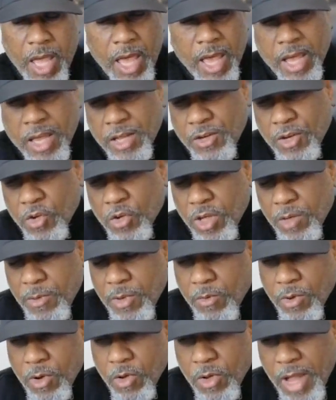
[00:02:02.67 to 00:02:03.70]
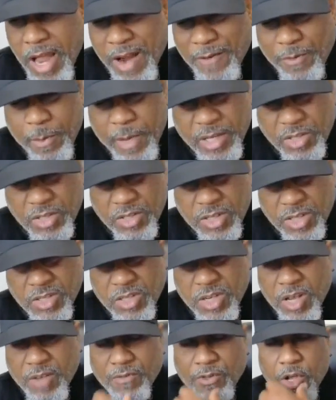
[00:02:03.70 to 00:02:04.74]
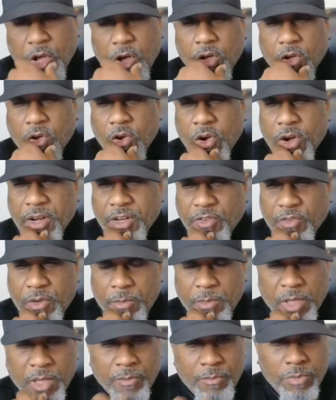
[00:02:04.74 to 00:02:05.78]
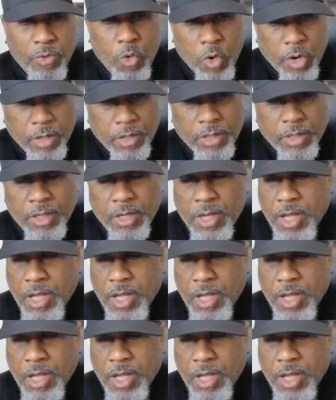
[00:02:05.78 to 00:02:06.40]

And don't get me wrong, affirmations and self-talk are extremely important.